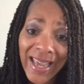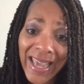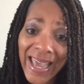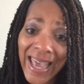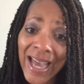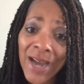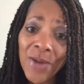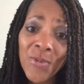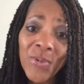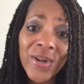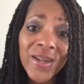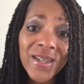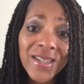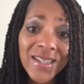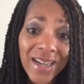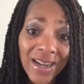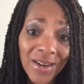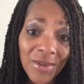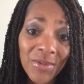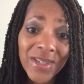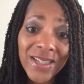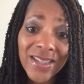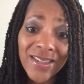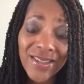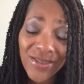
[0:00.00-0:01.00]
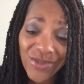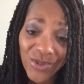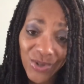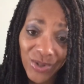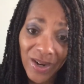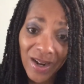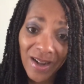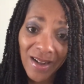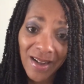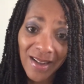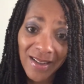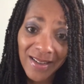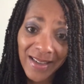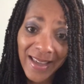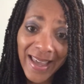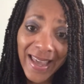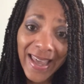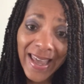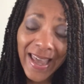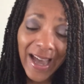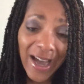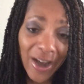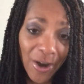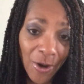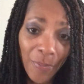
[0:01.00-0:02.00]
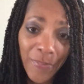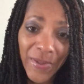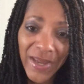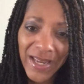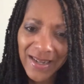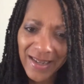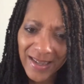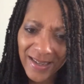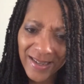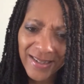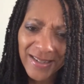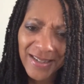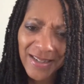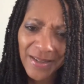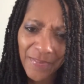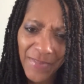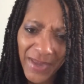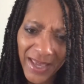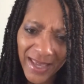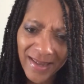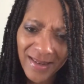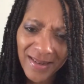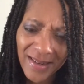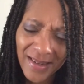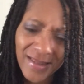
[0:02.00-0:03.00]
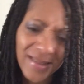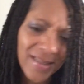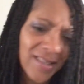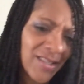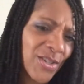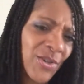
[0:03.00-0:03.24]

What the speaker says: And we're going strong, helping independents